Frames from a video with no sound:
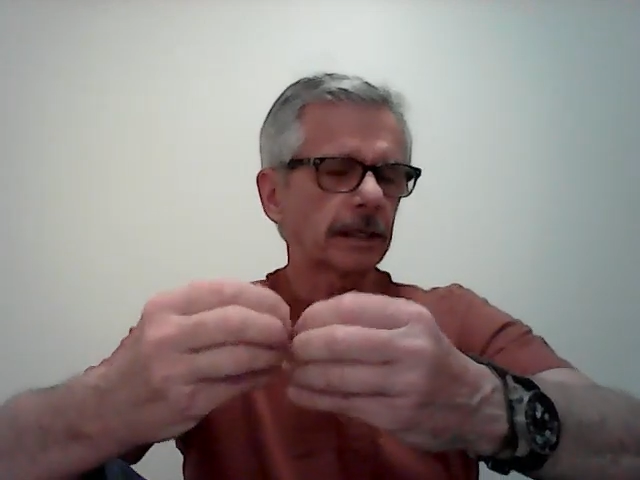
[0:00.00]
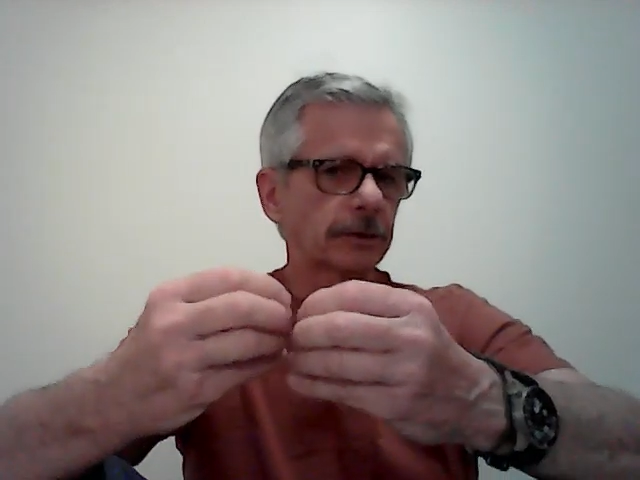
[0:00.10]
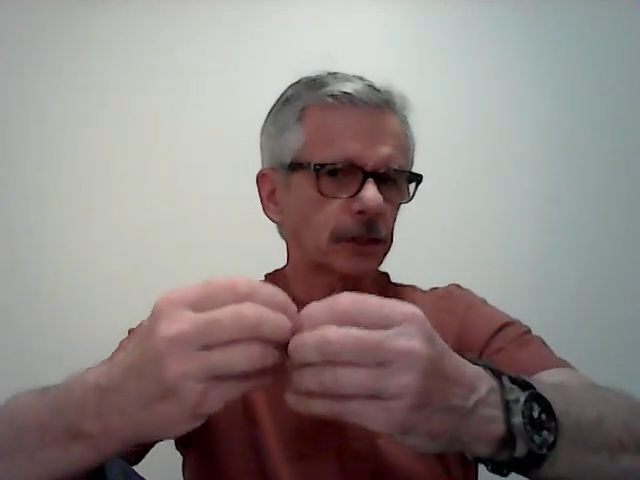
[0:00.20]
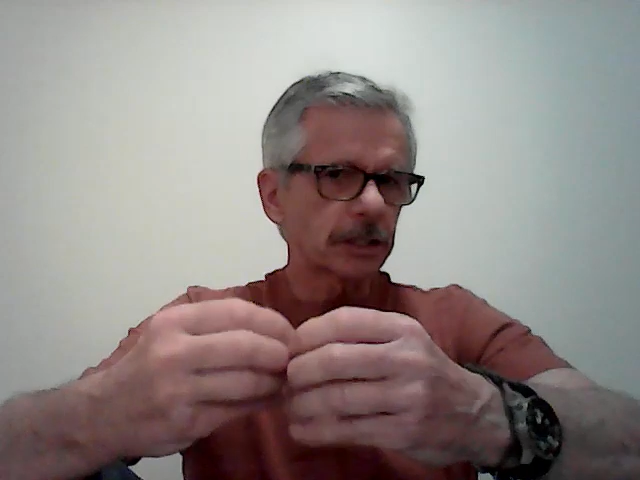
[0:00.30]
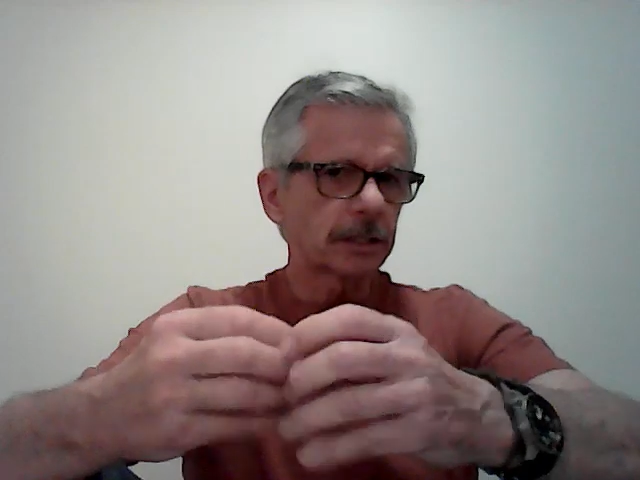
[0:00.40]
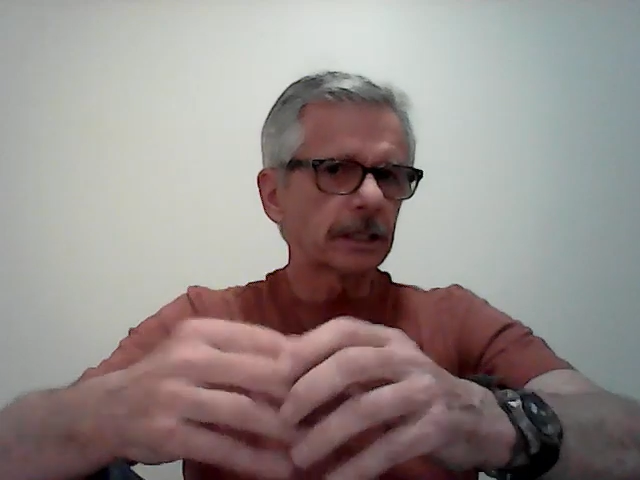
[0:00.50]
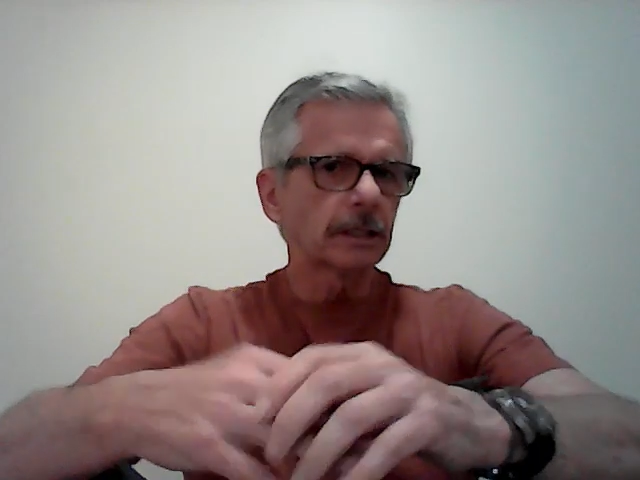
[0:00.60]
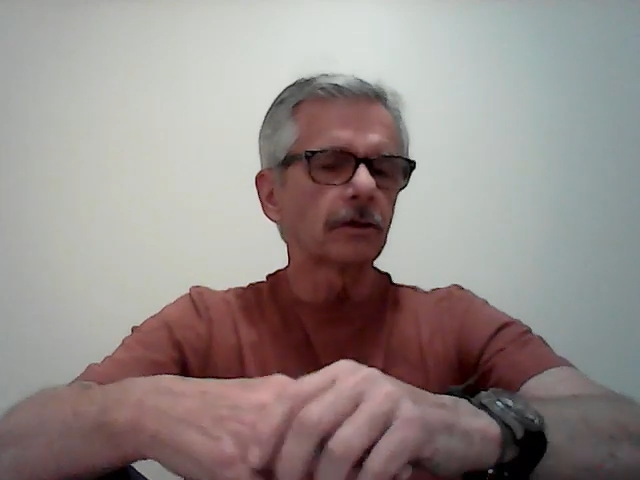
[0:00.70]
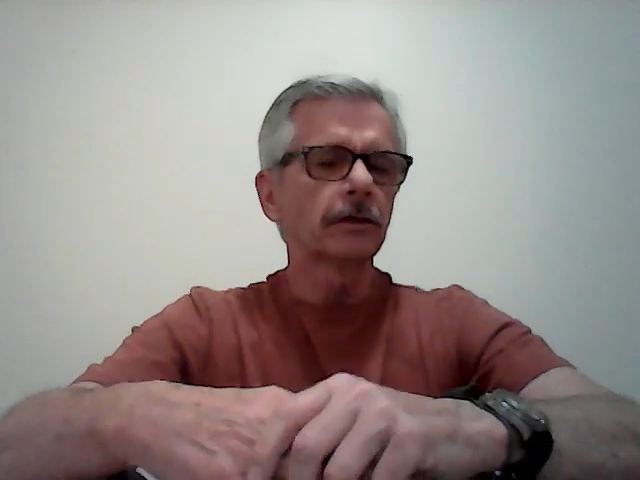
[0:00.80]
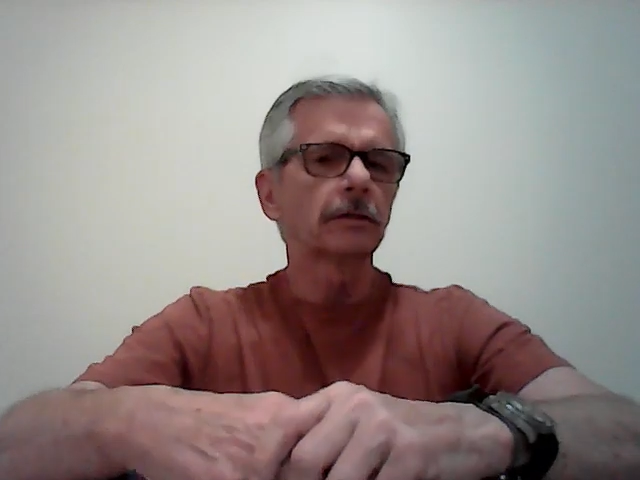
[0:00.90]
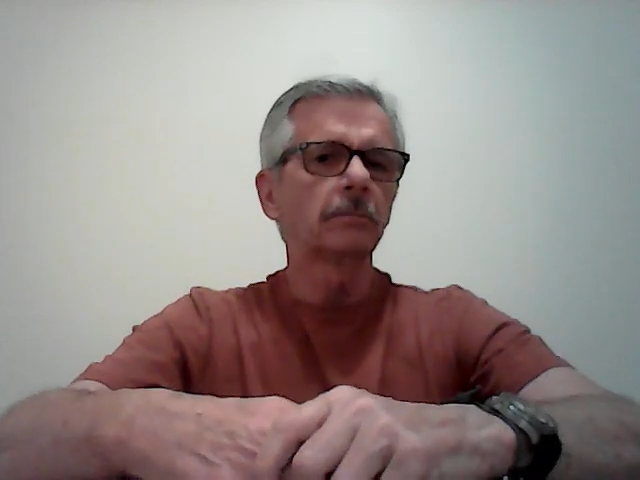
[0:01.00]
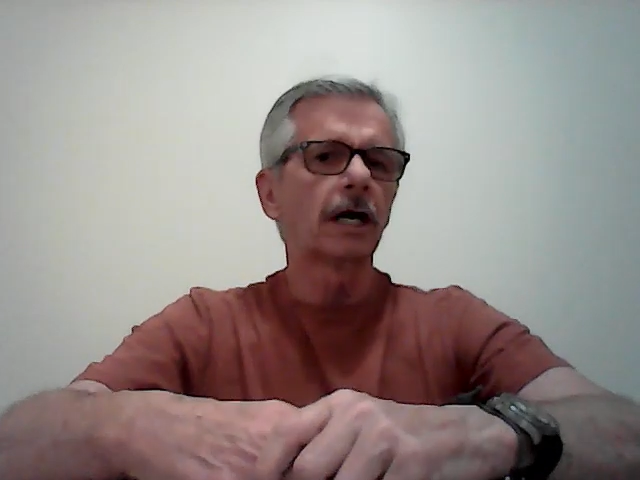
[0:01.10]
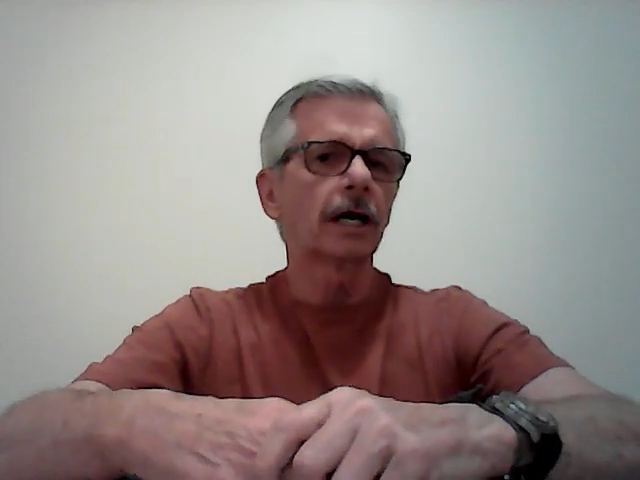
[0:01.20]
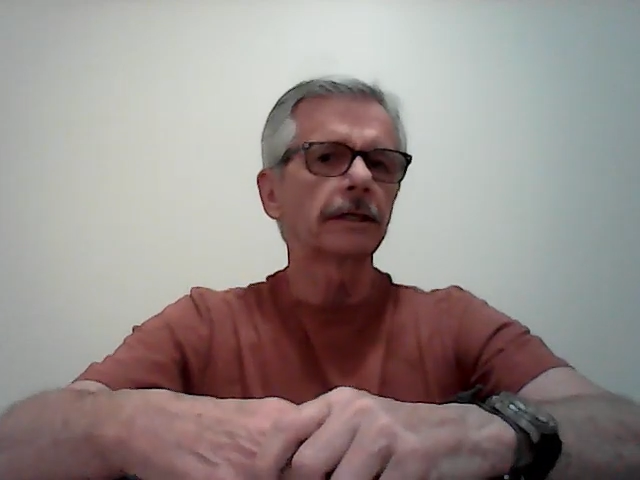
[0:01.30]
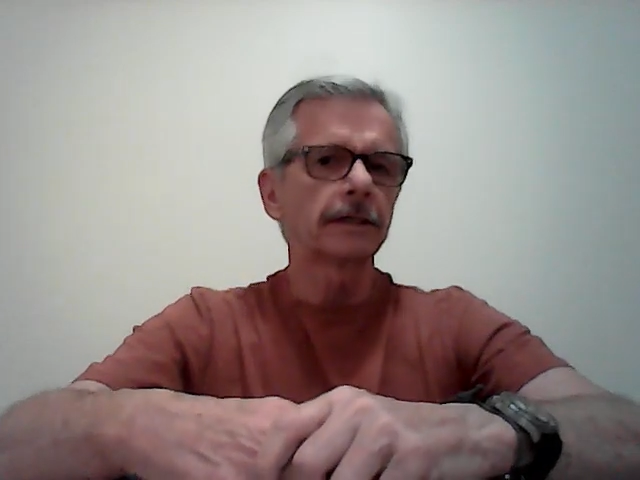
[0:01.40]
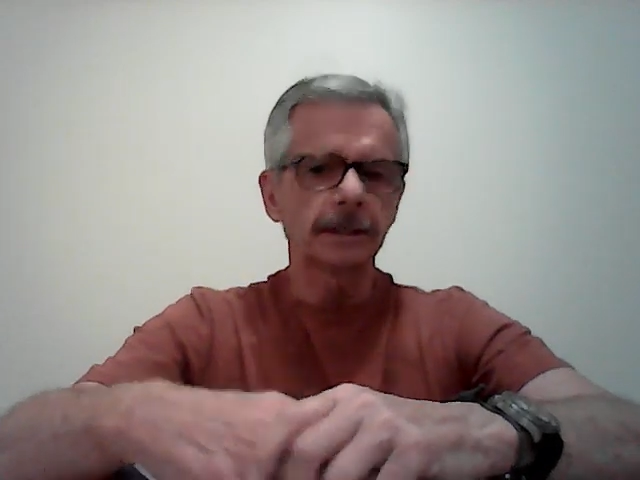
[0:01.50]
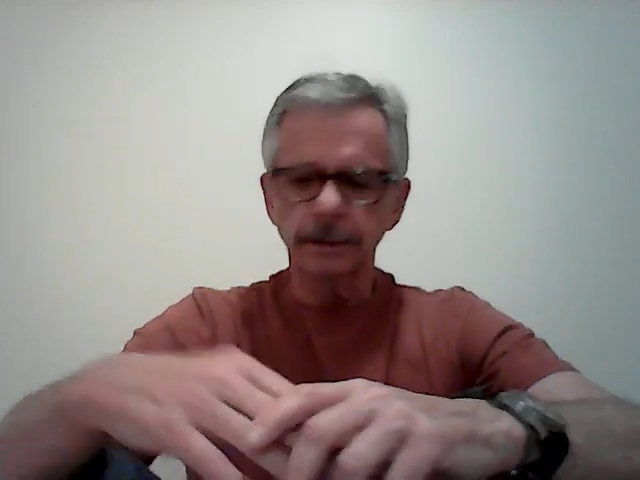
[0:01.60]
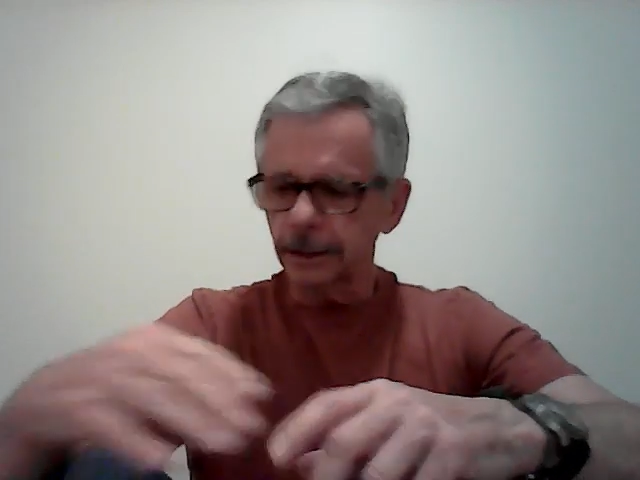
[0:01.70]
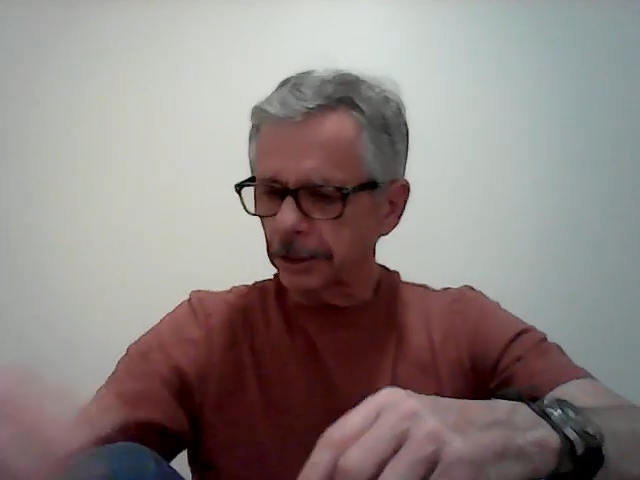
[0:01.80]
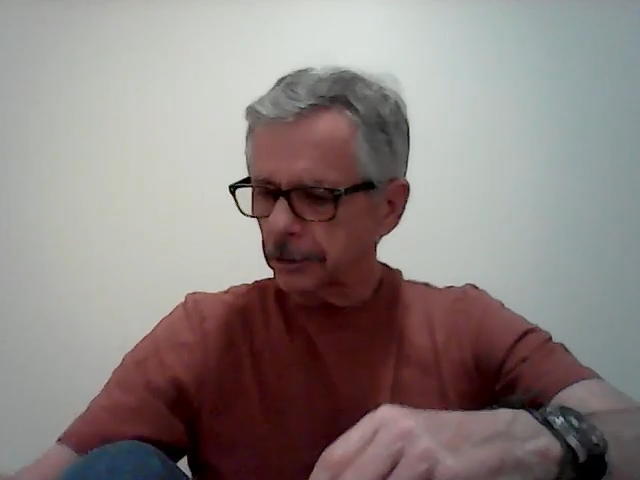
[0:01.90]
and still the mind,
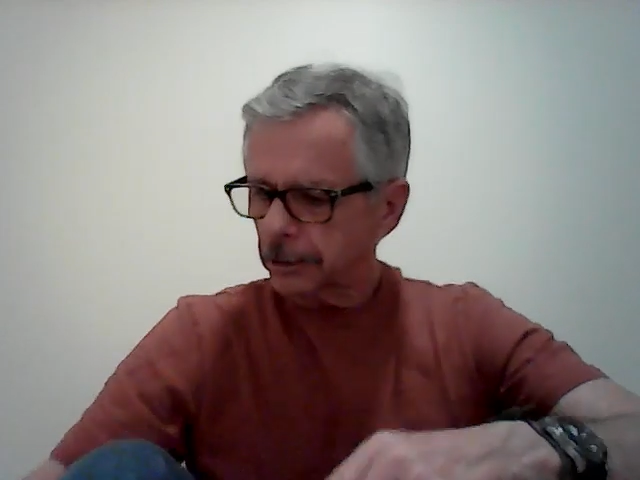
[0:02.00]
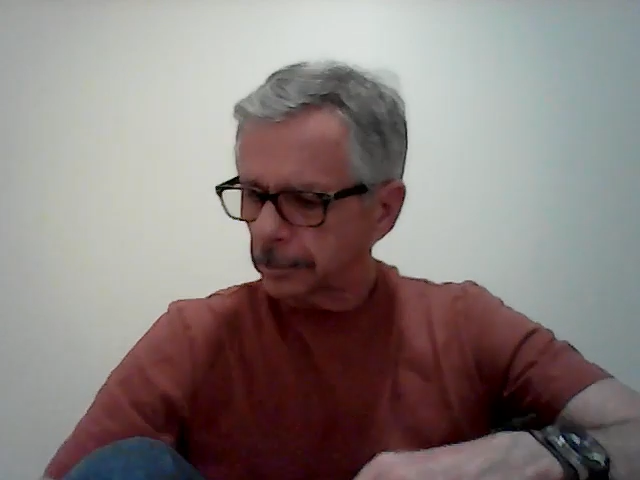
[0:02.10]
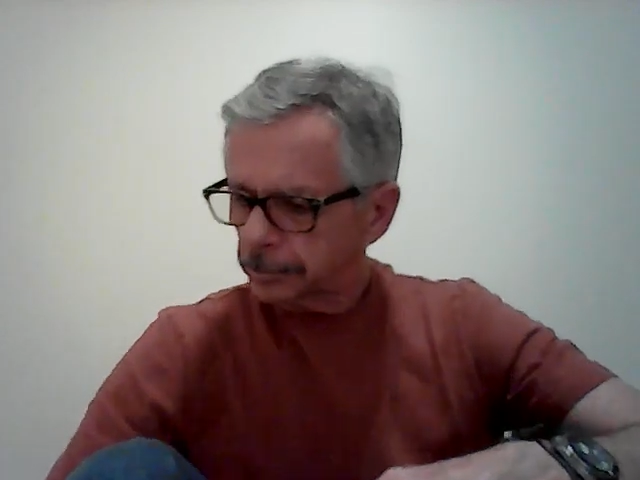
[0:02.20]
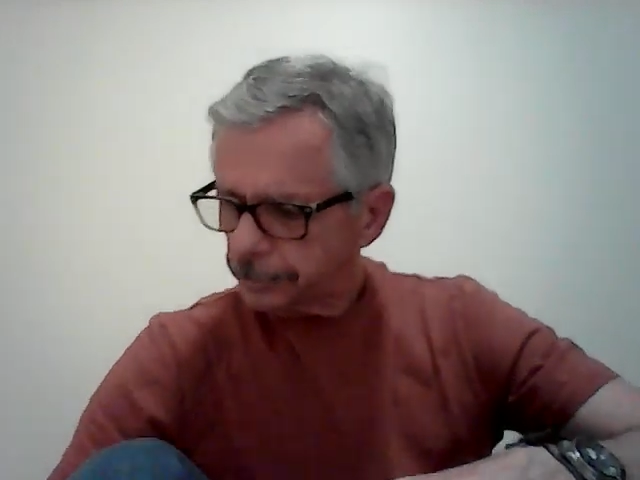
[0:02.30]
at least.